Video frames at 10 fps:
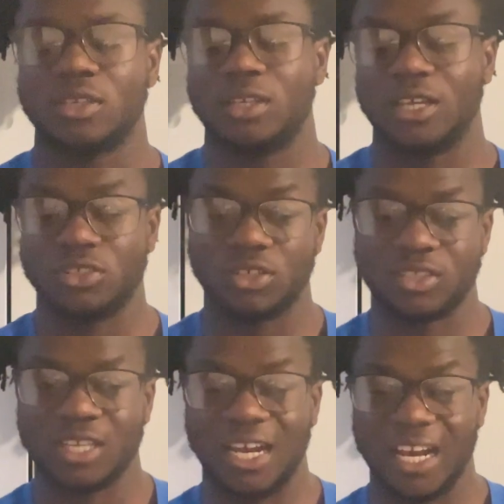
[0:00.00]
guess you could
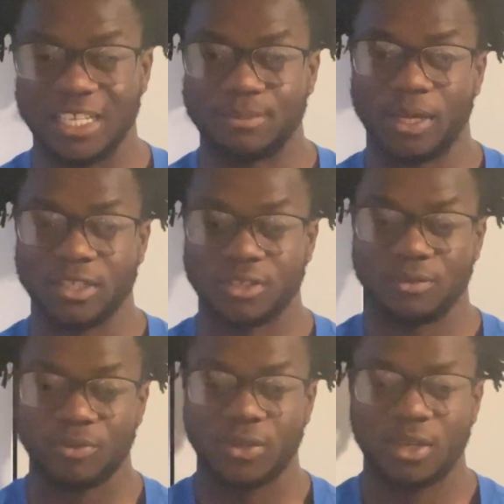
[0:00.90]
say less
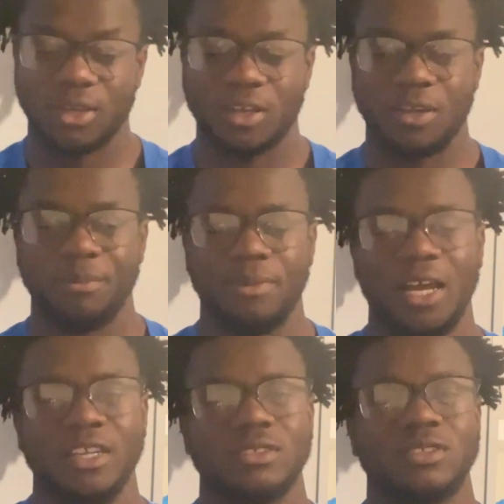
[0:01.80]
patient
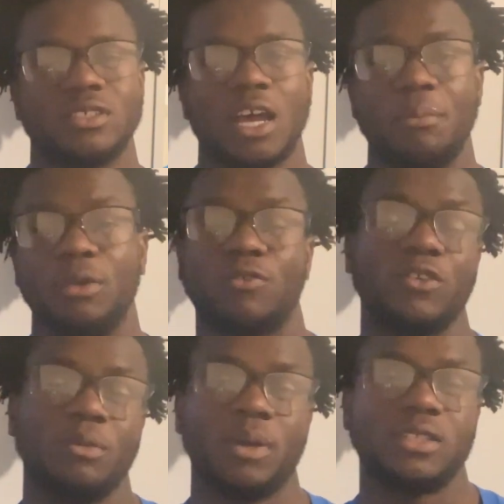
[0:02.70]
as I moved
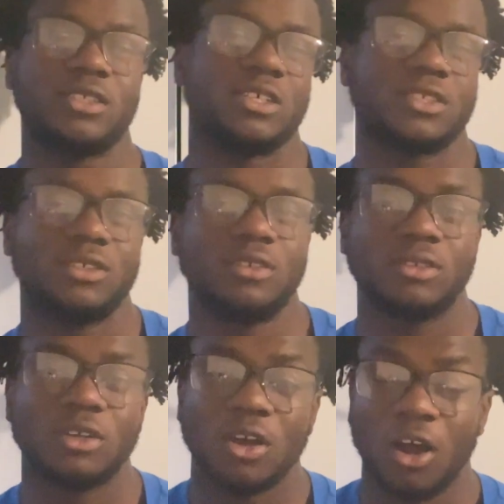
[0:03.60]
through the bench session.
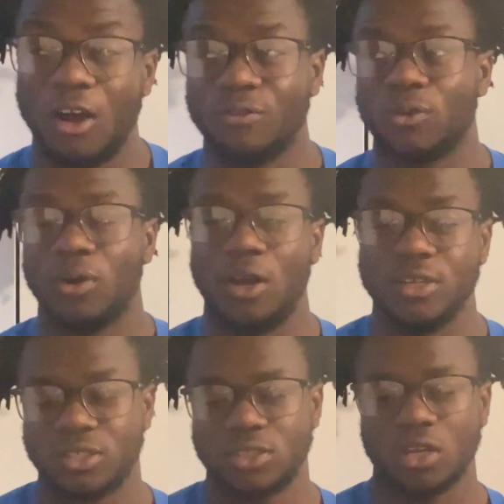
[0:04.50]
After all, I
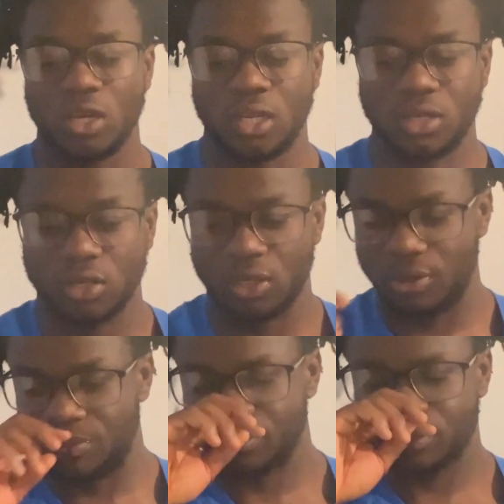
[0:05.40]
just started
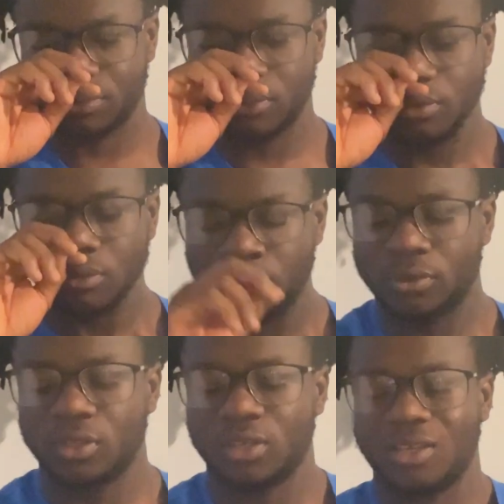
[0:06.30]
kind
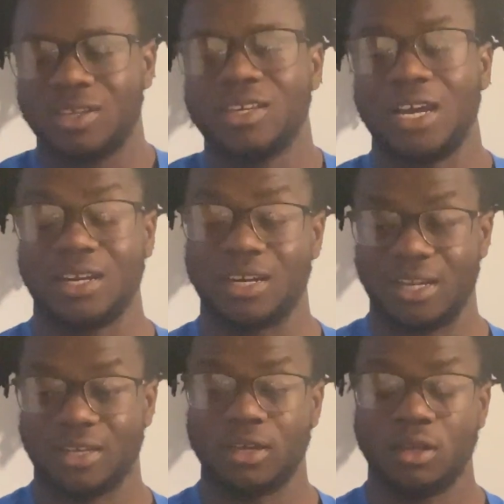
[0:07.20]
of
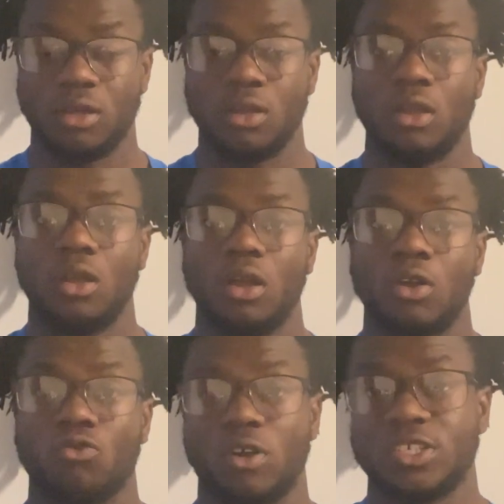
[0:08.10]
like
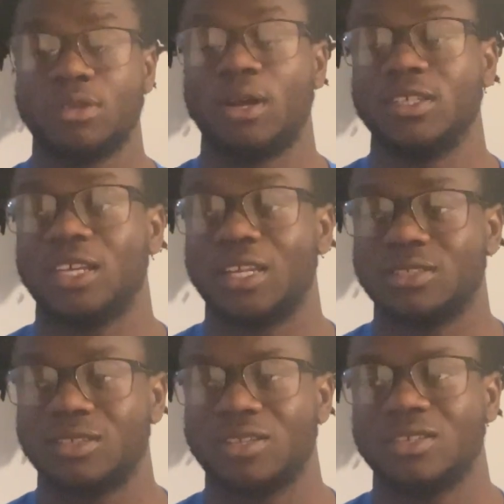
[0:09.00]
rushing my
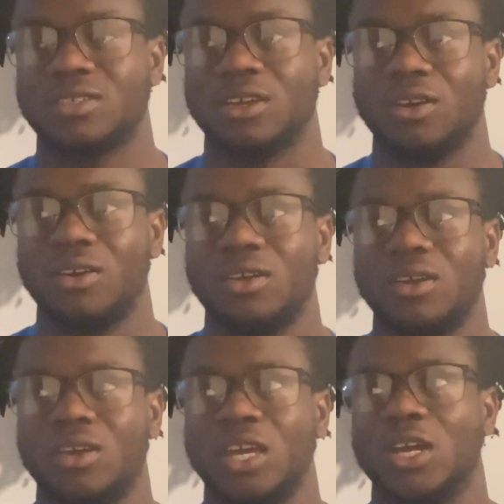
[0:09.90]
sets, so
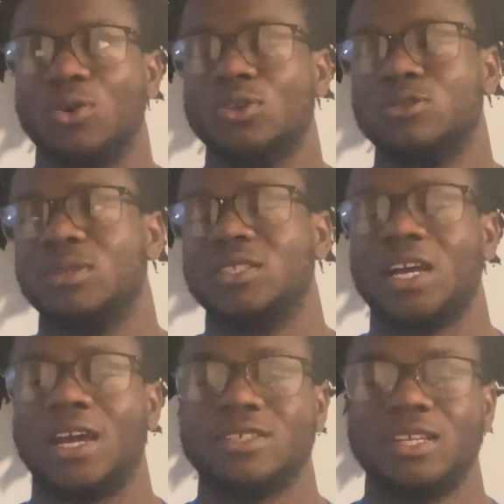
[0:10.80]
it caused me to
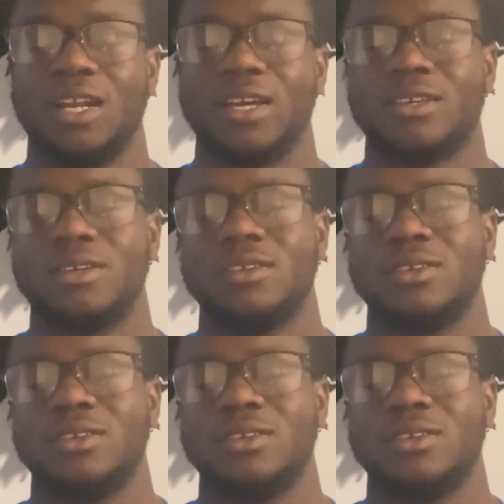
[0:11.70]
actually like